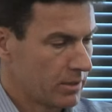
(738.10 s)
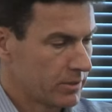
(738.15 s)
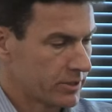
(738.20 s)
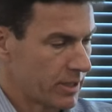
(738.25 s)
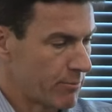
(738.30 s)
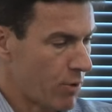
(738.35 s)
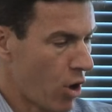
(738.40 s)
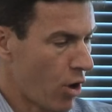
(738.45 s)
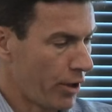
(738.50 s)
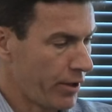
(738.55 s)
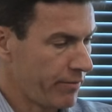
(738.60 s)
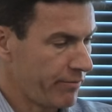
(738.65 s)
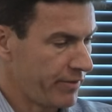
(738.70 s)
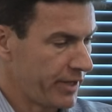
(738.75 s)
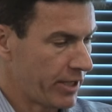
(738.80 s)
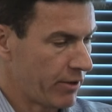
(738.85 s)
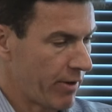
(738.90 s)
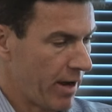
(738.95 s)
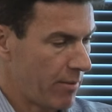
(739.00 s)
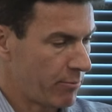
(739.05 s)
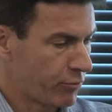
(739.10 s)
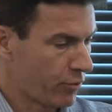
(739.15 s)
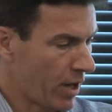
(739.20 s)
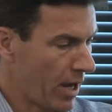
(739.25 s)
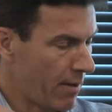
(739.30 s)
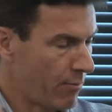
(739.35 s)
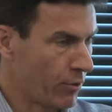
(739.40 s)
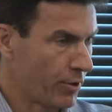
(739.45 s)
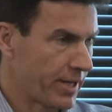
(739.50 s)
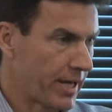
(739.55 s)
some hard to figure out
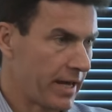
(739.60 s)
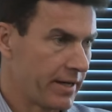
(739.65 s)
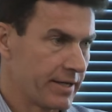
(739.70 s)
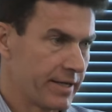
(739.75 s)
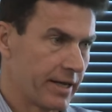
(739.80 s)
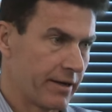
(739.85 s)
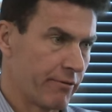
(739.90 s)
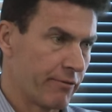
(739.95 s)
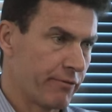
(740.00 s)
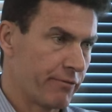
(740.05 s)
problem where you had to get a,